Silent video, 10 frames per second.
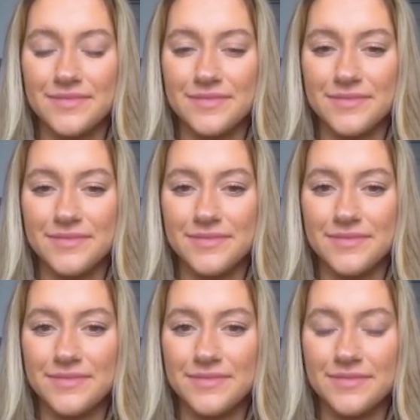
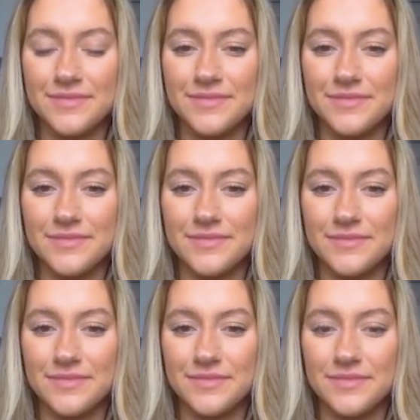
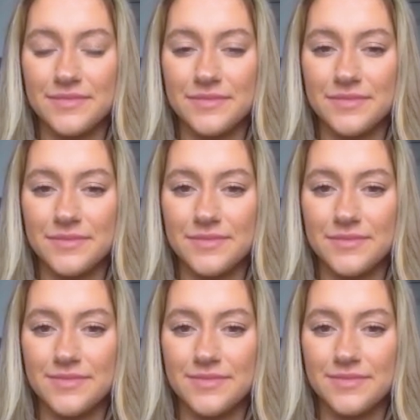
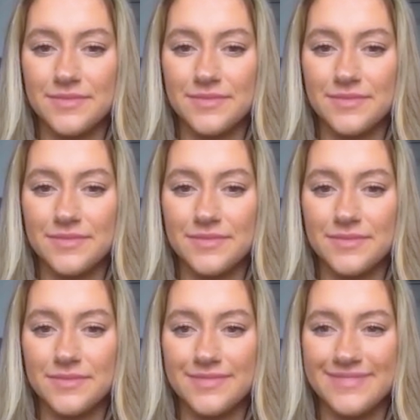
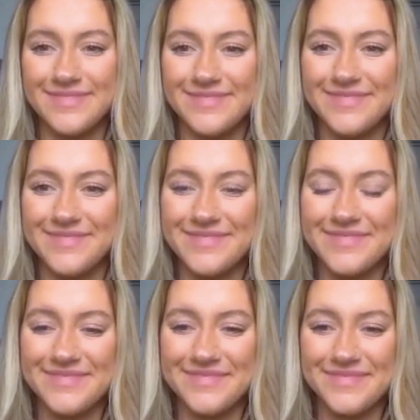
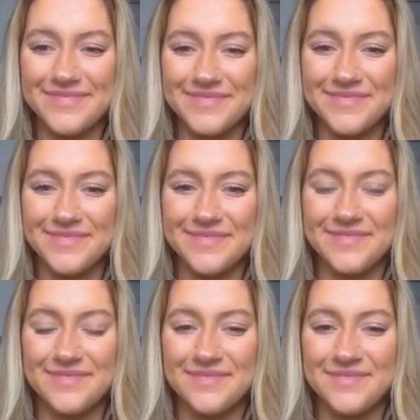
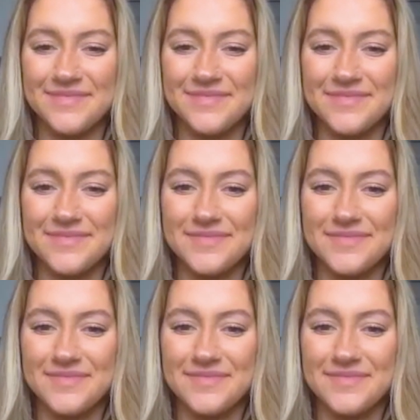No words are spoken by the person on screen.